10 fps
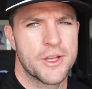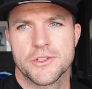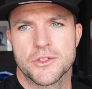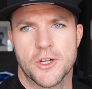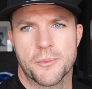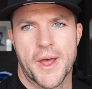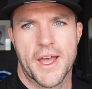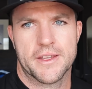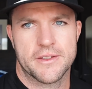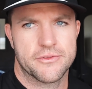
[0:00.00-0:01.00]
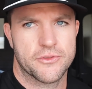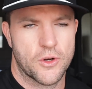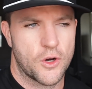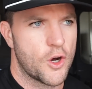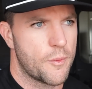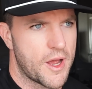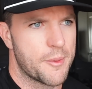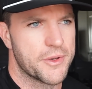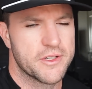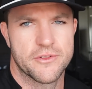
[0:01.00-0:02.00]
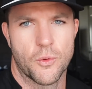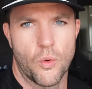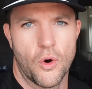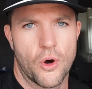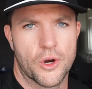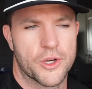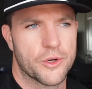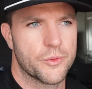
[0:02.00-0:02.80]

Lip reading: Just got back from a bit of a walk